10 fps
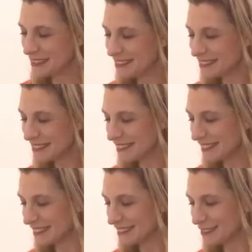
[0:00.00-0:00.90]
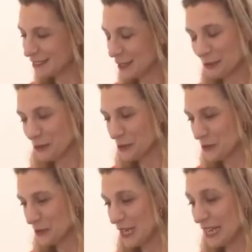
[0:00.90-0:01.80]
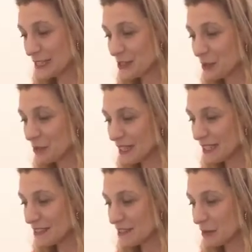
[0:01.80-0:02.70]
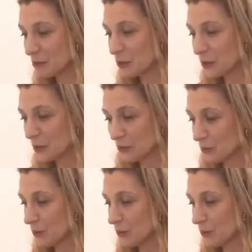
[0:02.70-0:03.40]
it. That for sure. And some lines are more,